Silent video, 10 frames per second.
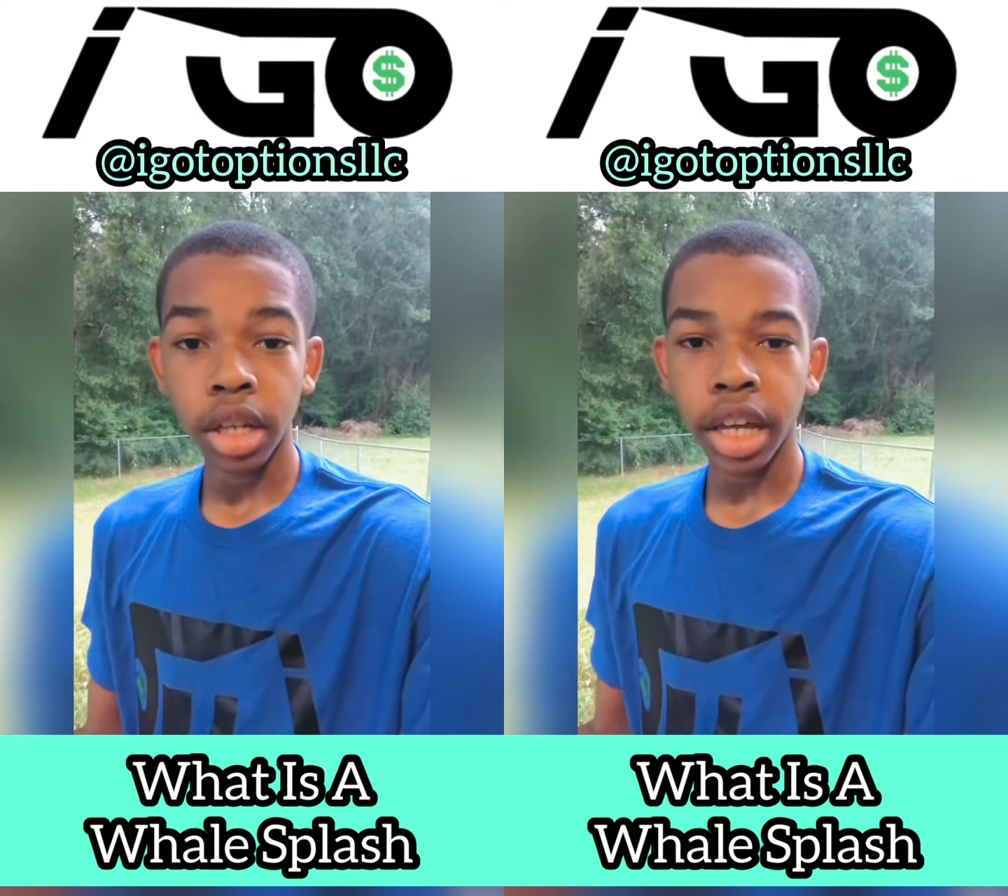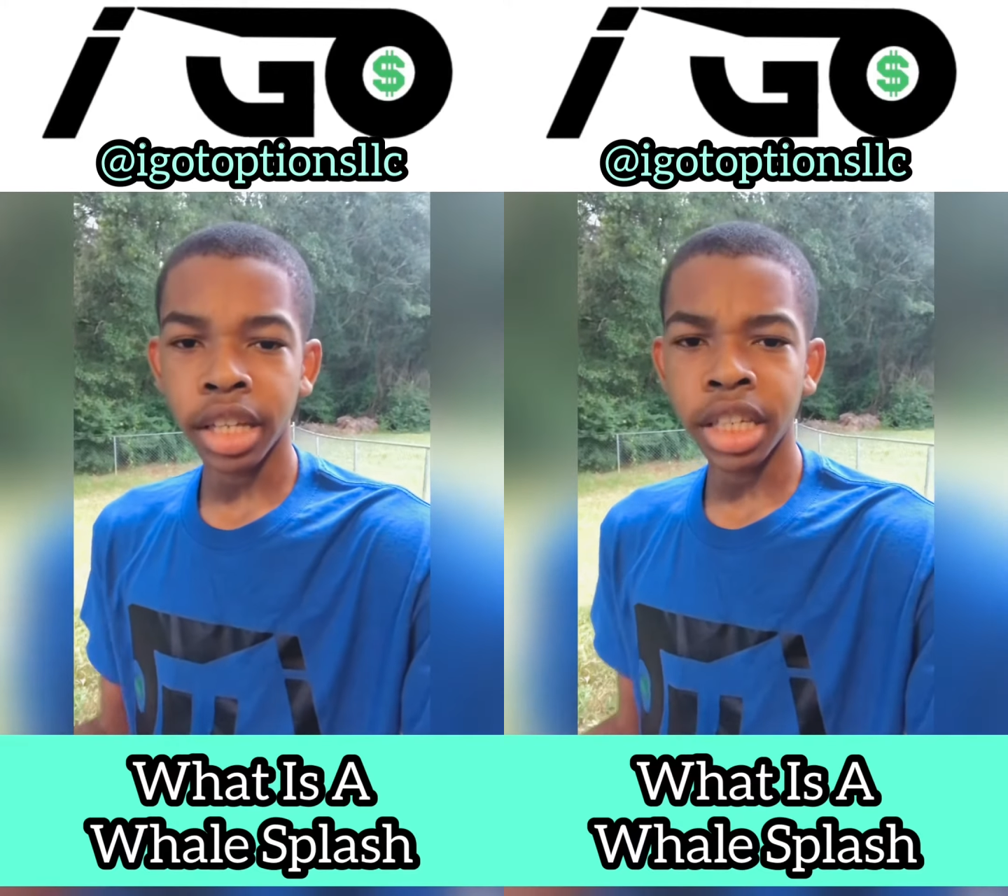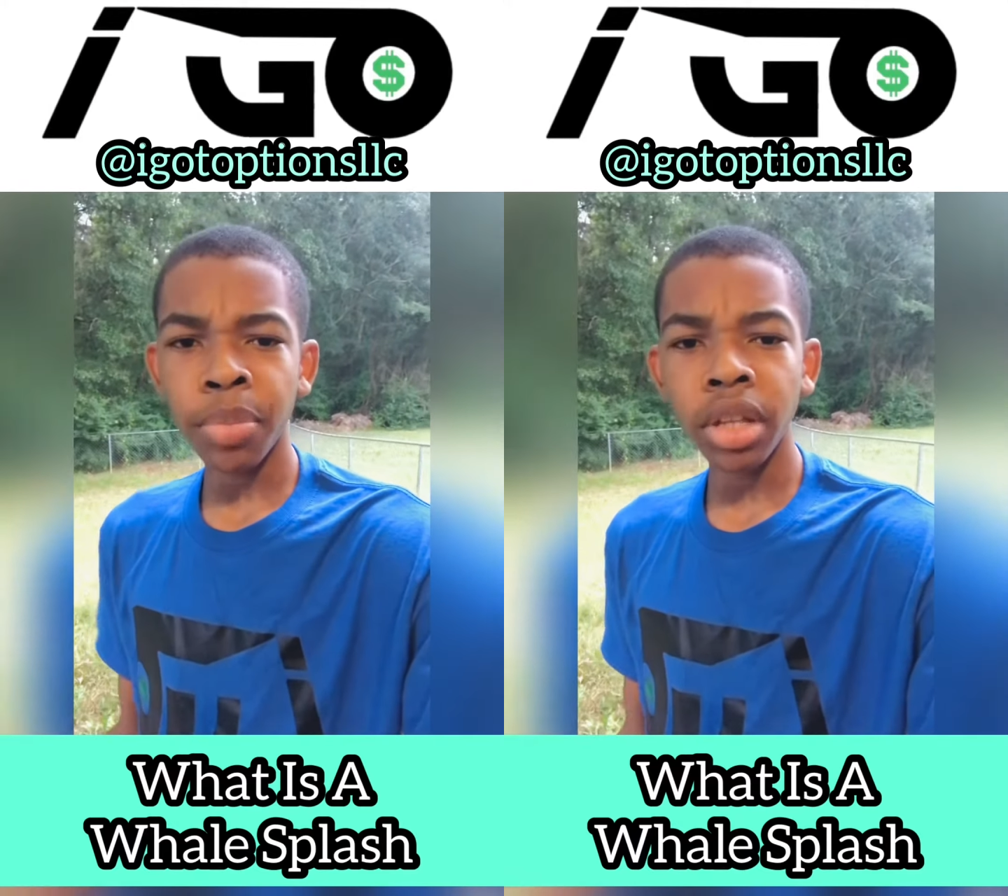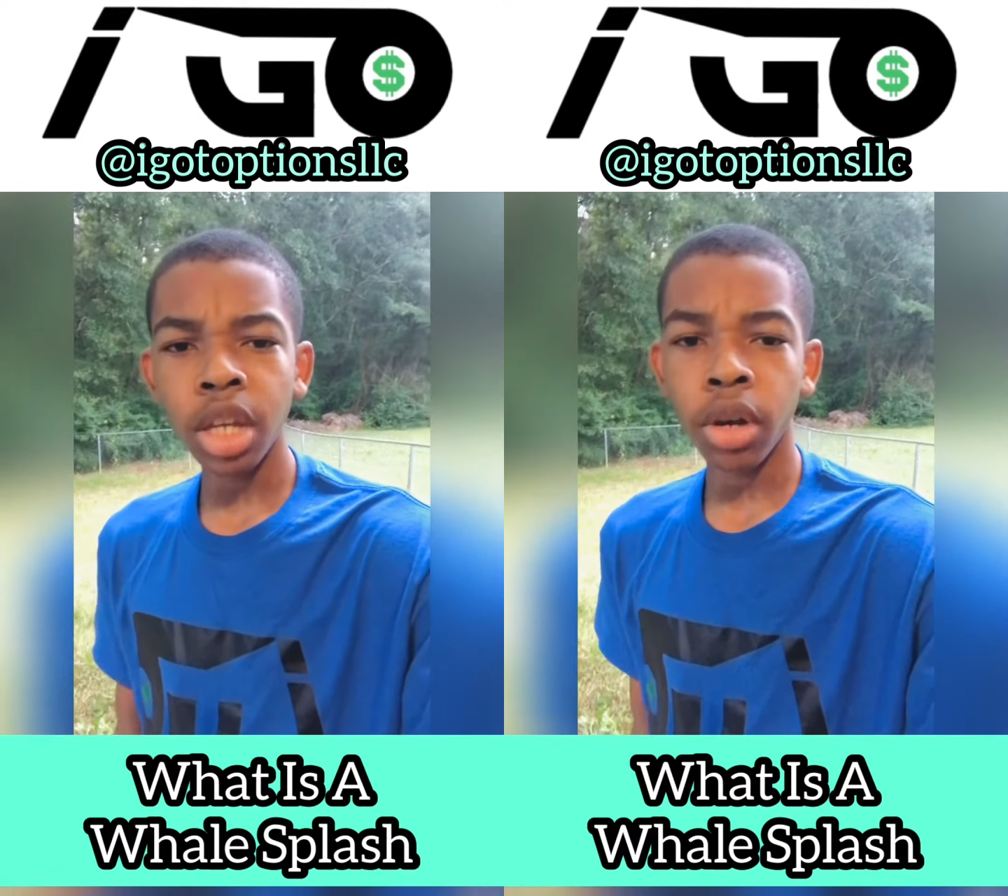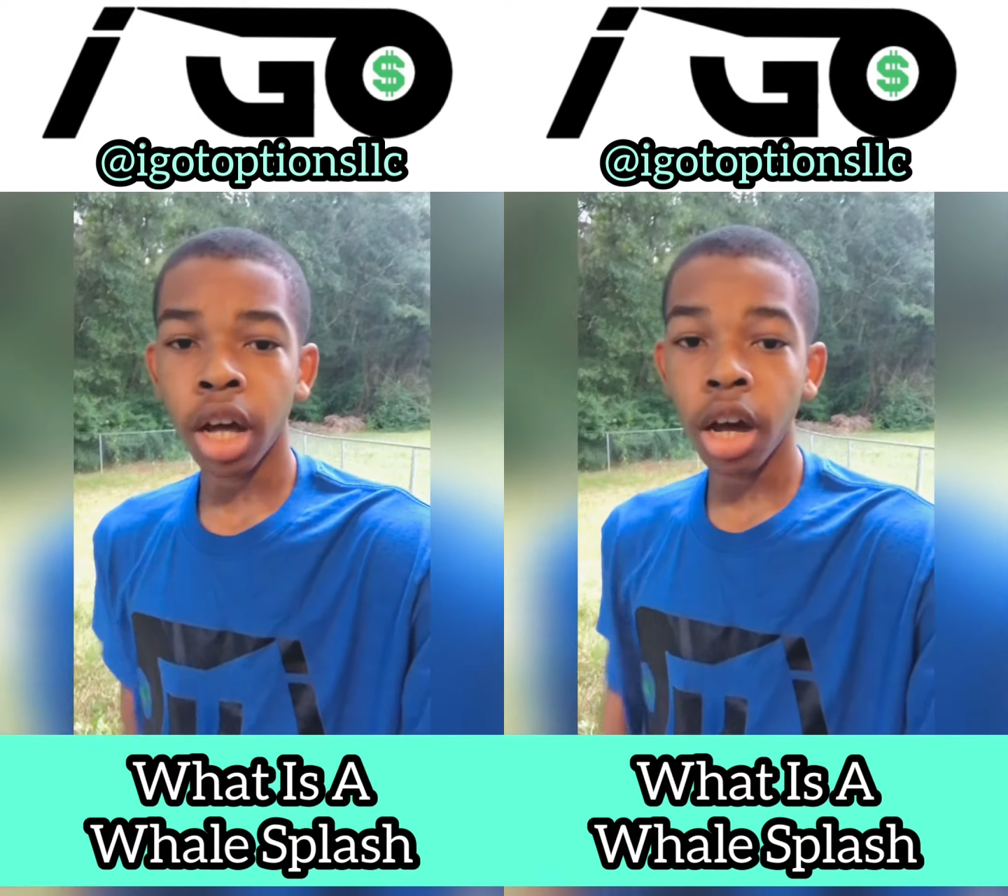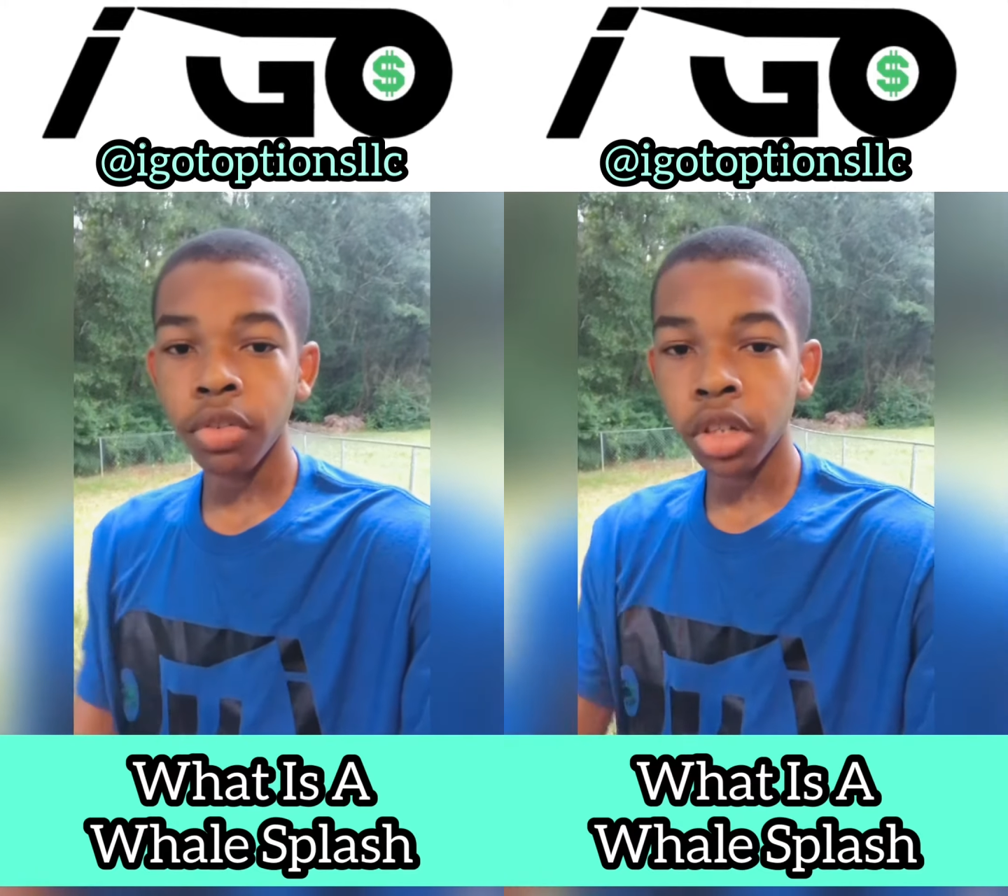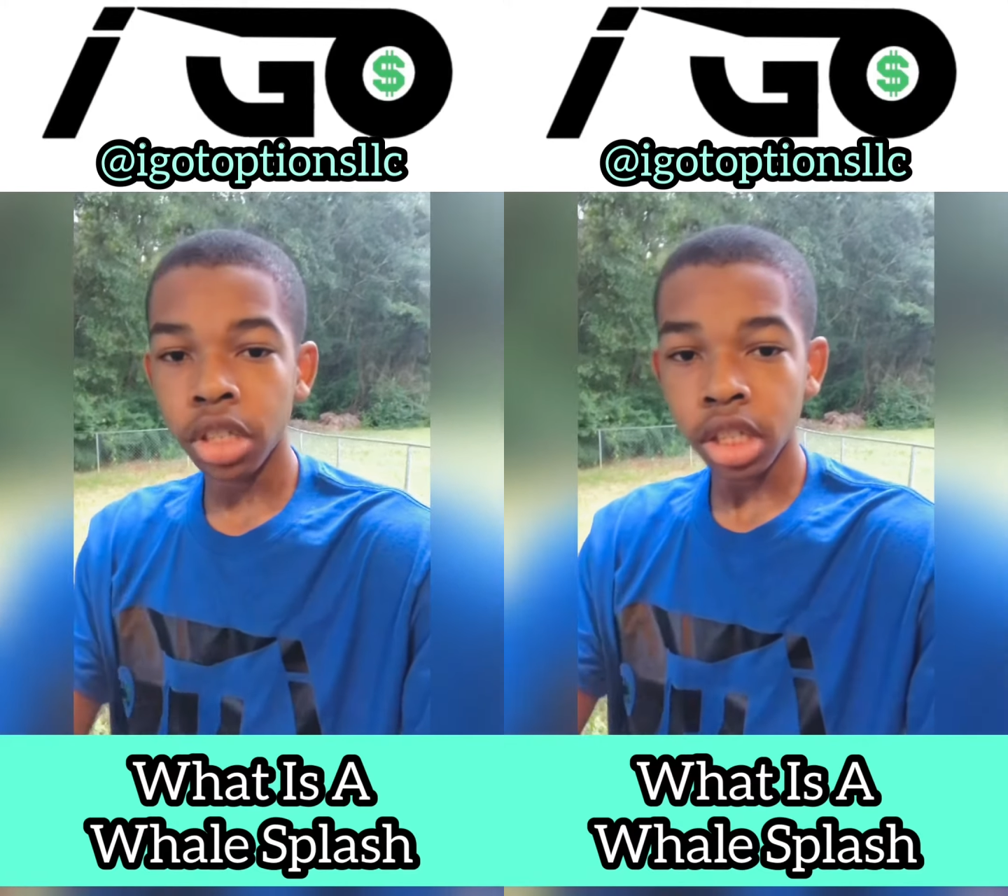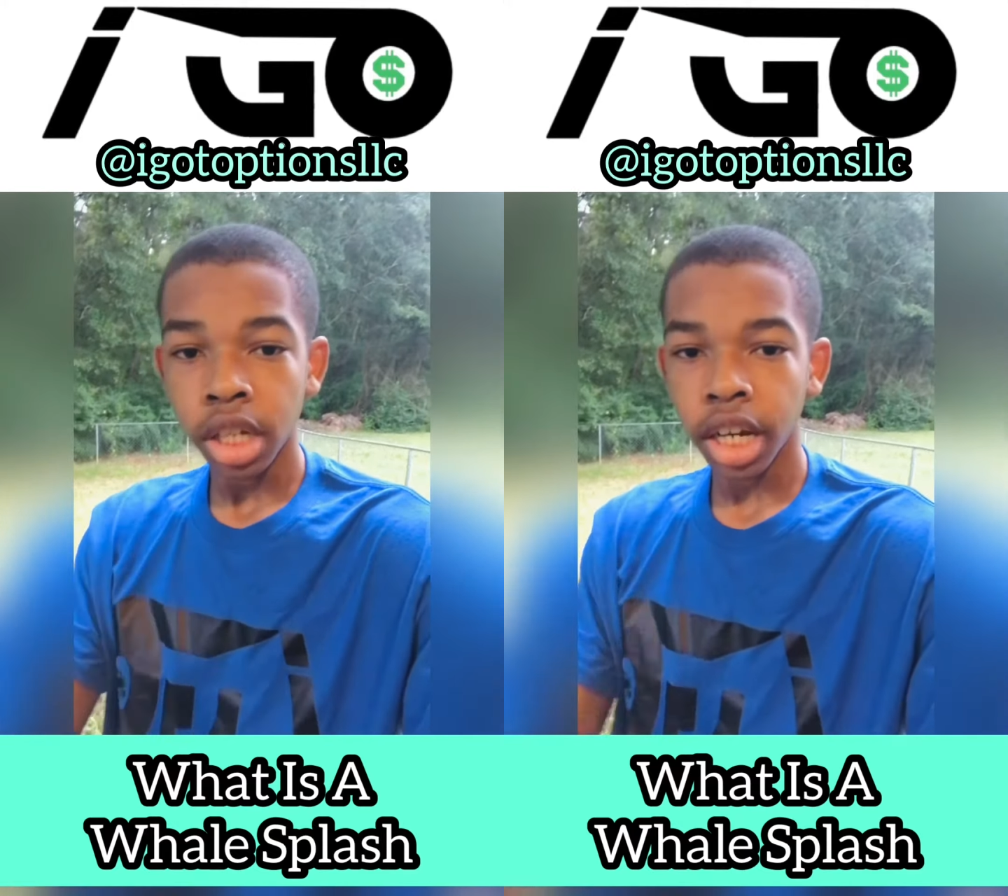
it typically recovers